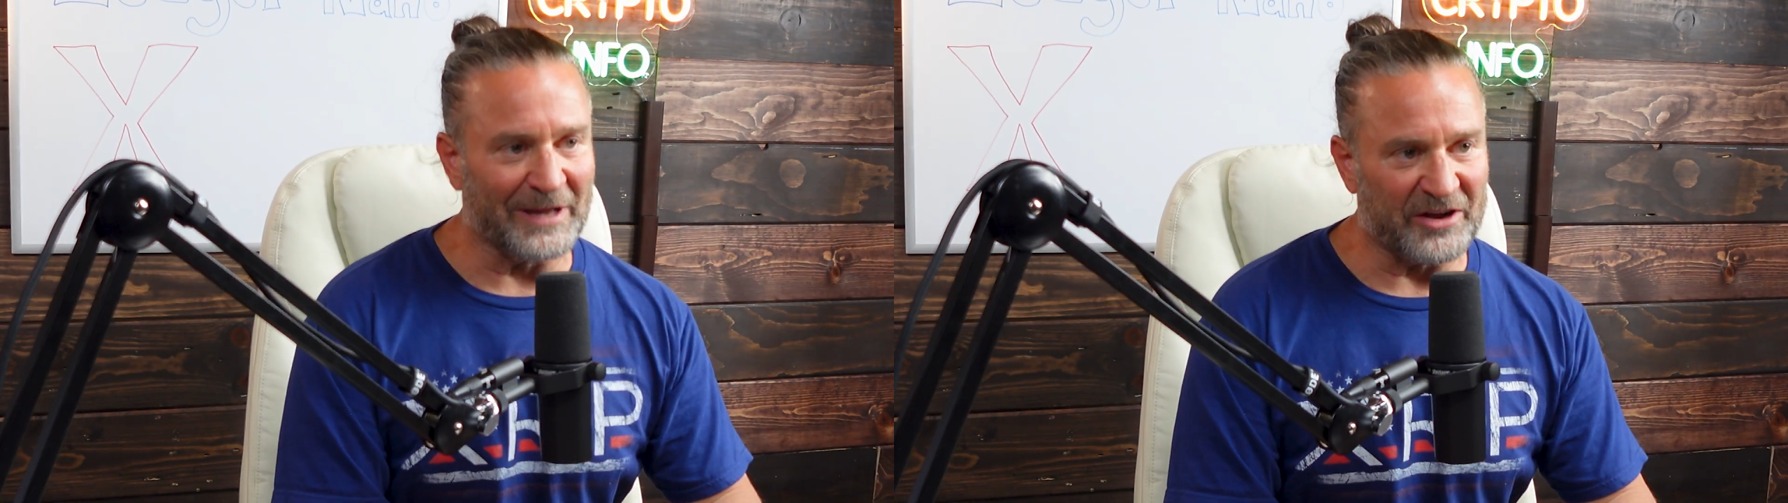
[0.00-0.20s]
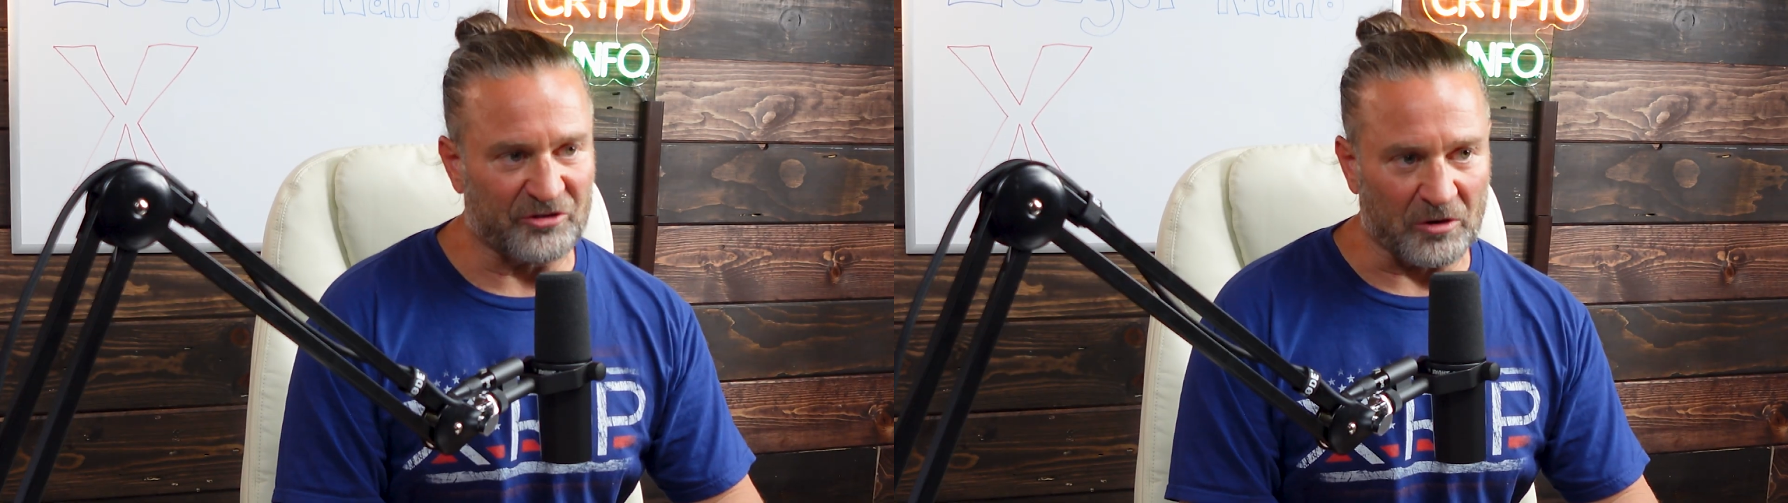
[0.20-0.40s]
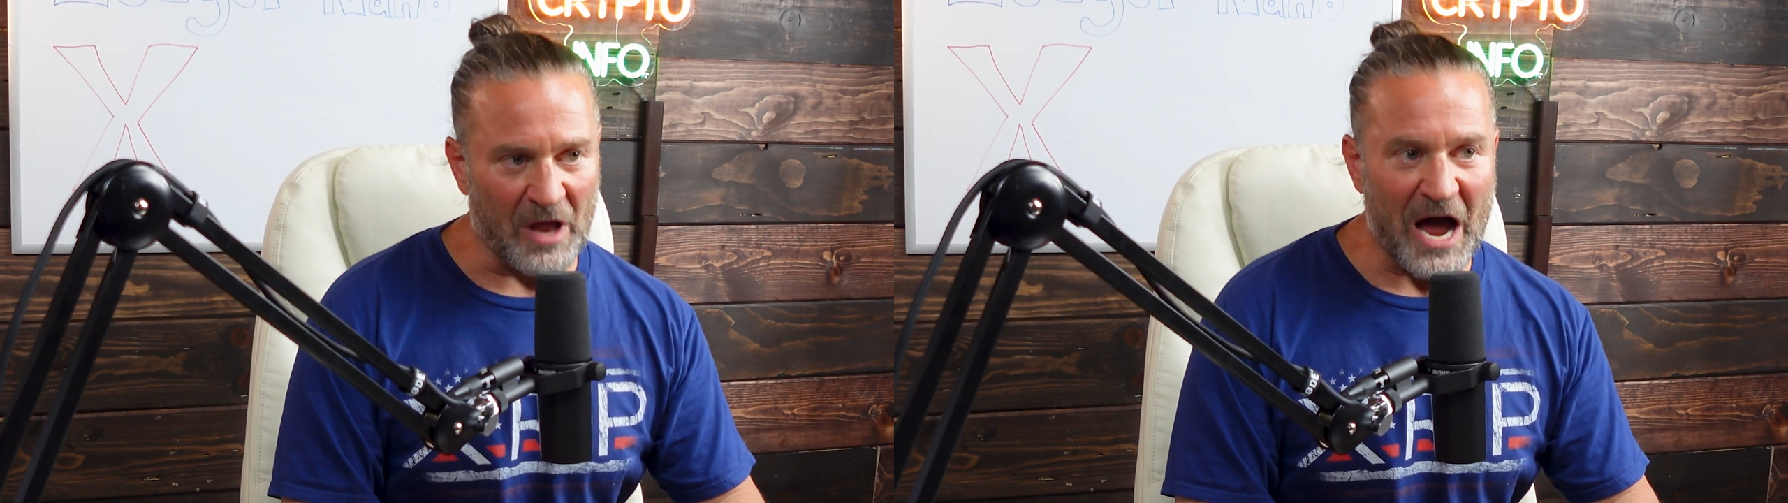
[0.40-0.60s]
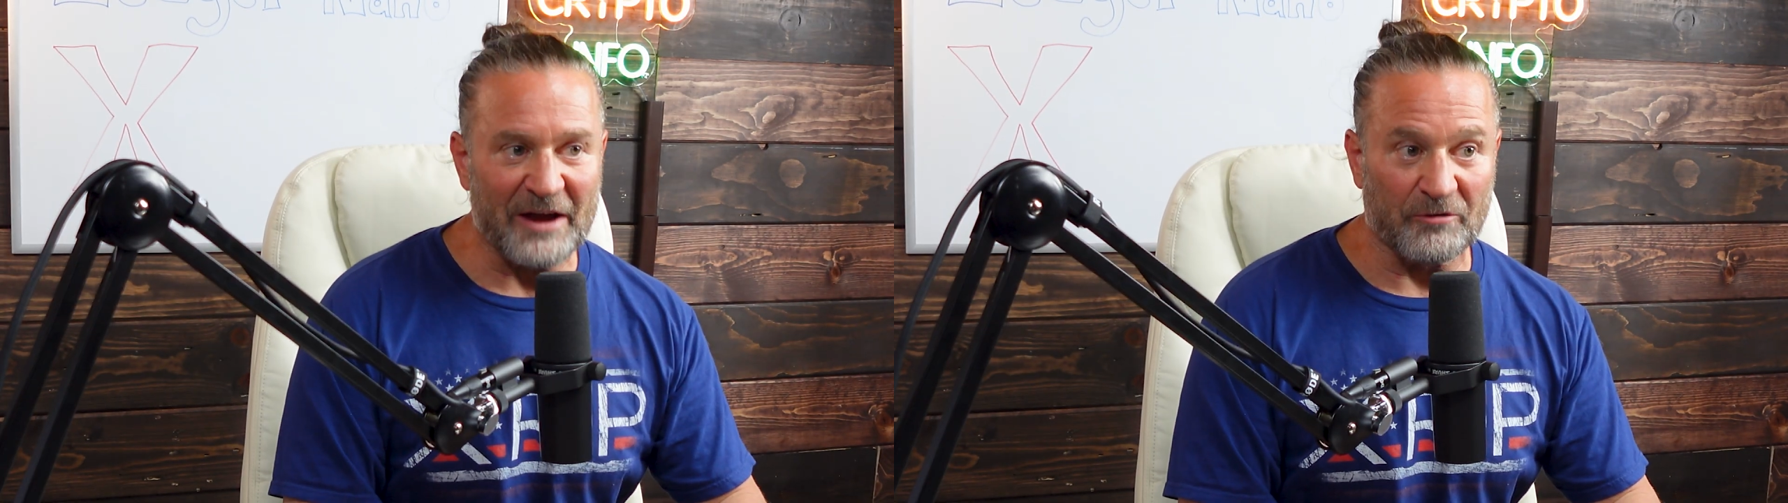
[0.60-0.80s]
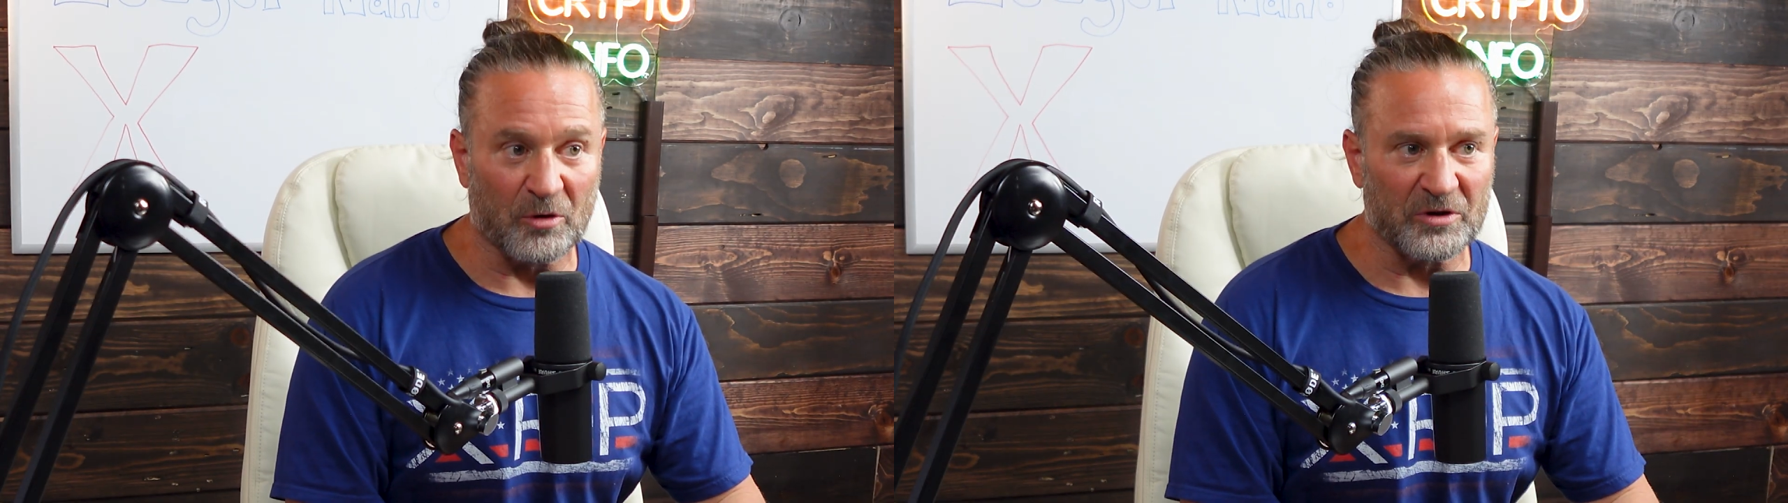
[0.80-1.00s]
Ledger
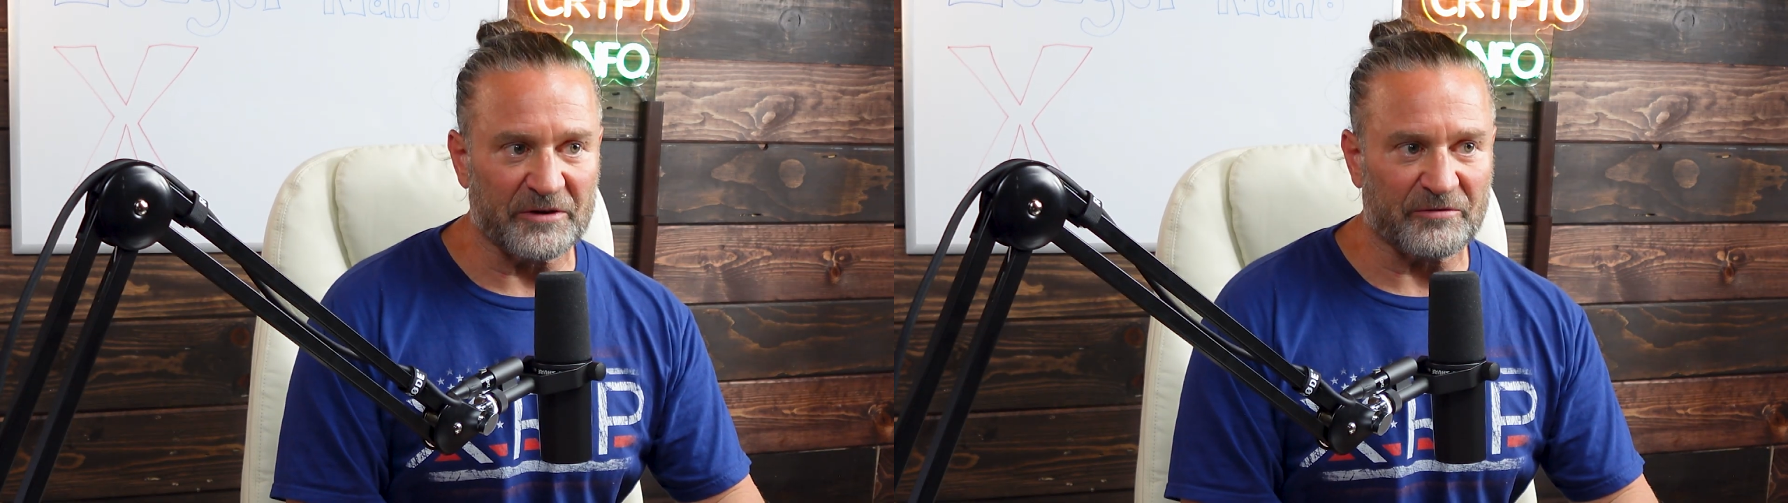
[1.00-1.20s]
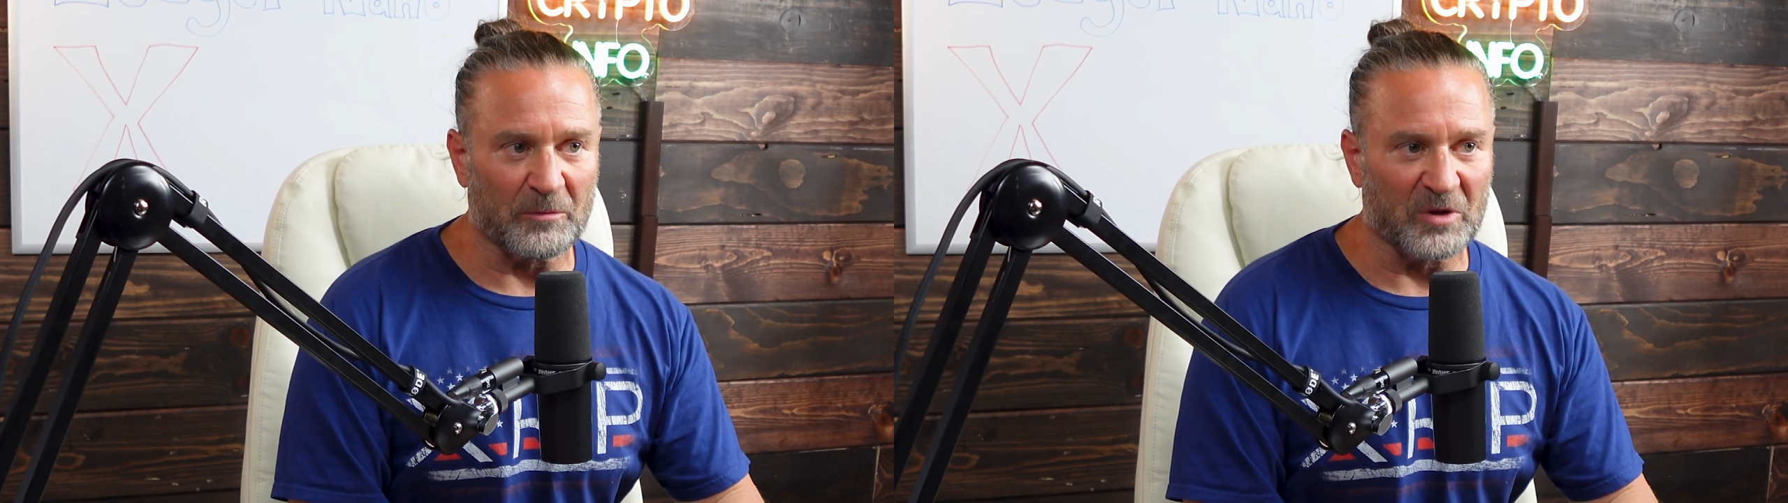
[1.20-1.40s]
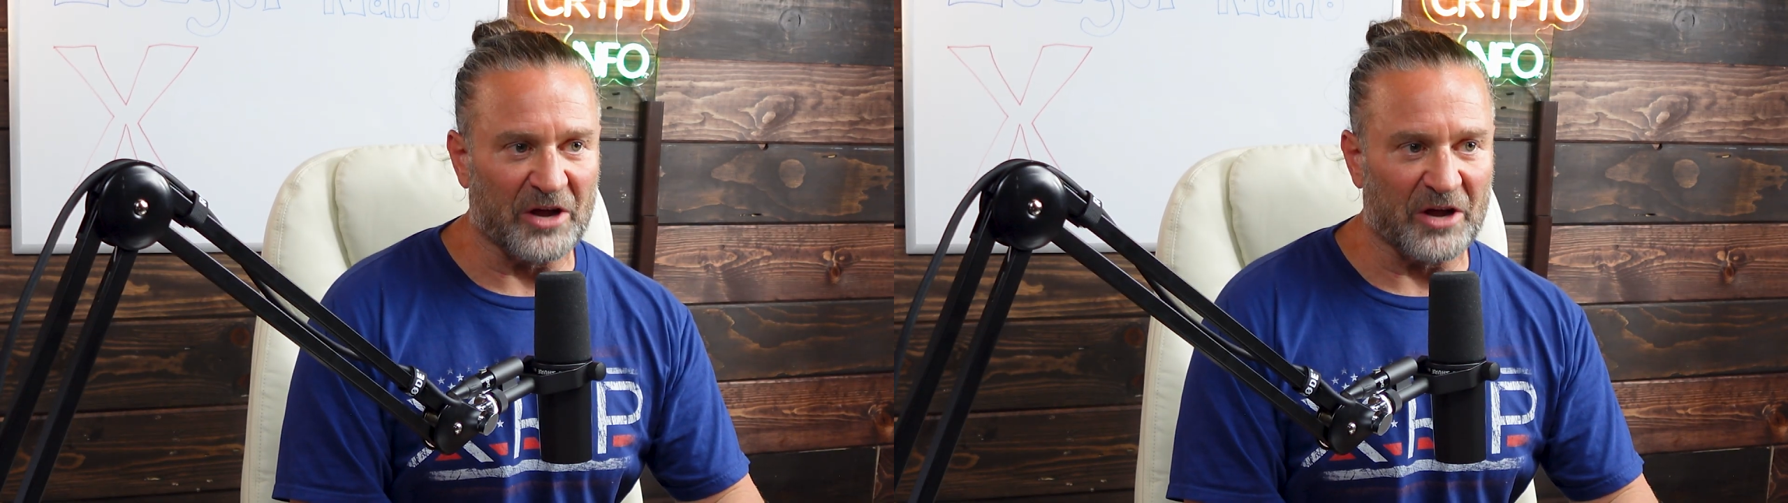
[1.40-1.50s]
Live only from